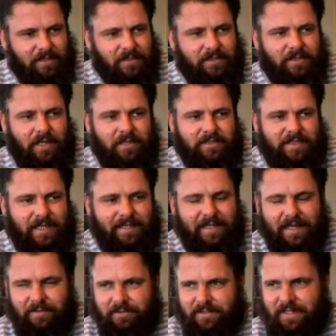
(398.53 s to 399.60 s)
So
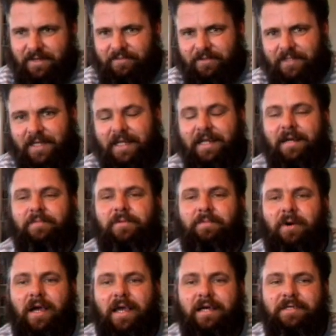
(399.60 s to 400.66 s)
Saturday was an effort to get up to
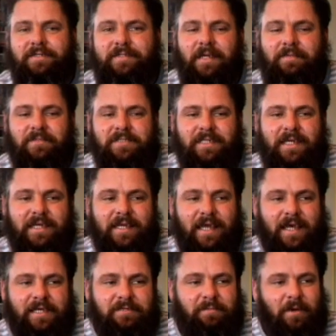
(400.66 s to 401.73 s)
my house, up the
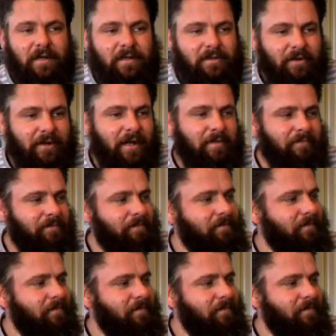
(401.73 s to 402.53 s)
staircase, but got up,